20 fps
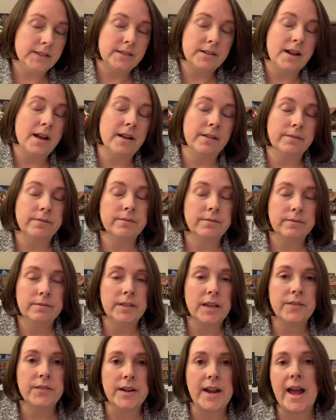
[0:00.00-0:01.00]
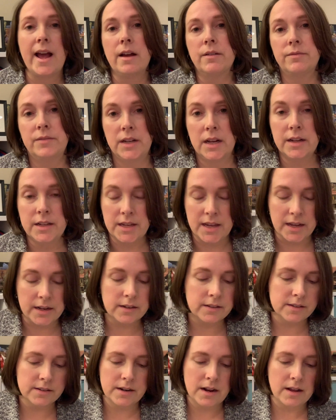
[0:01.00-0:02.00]
not even half done yet.
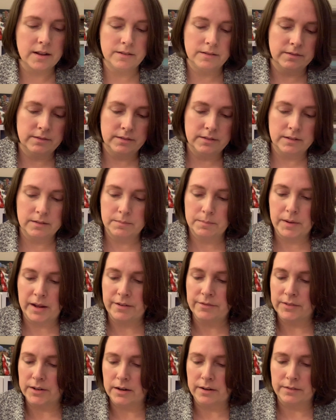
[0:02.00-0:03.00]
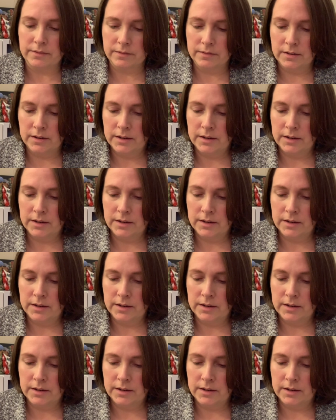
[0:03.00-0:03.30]
It's not by far